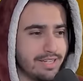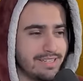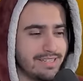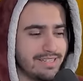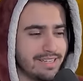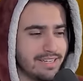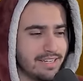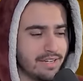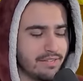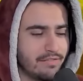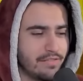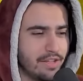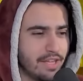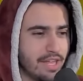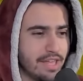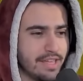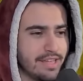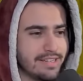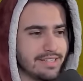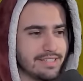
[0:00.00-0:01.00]

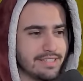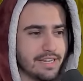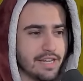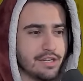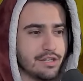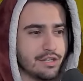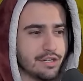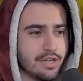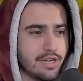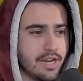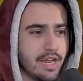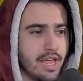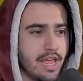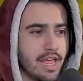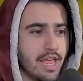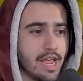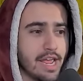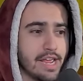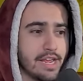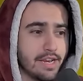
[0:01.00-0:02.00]
significant extension
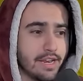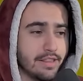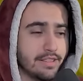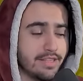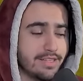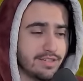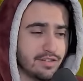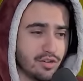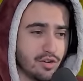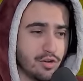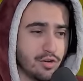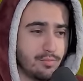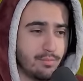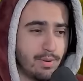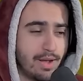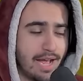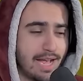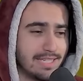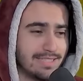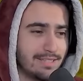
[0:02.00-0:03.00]
and this could
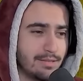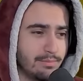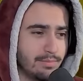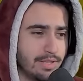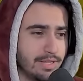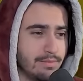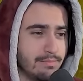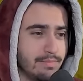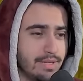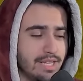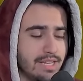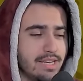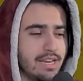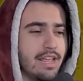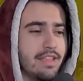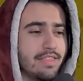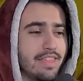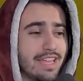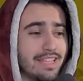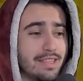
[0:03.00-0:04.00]
possibly mean
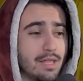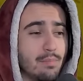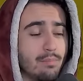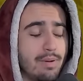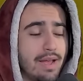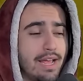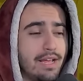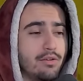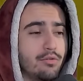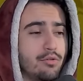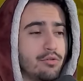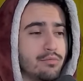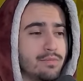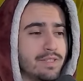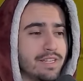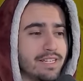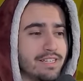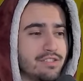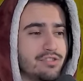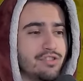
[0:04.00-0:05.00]
that the backrooms
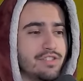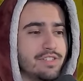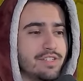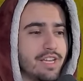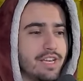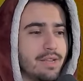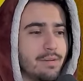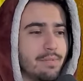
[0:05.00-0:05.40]
is just going to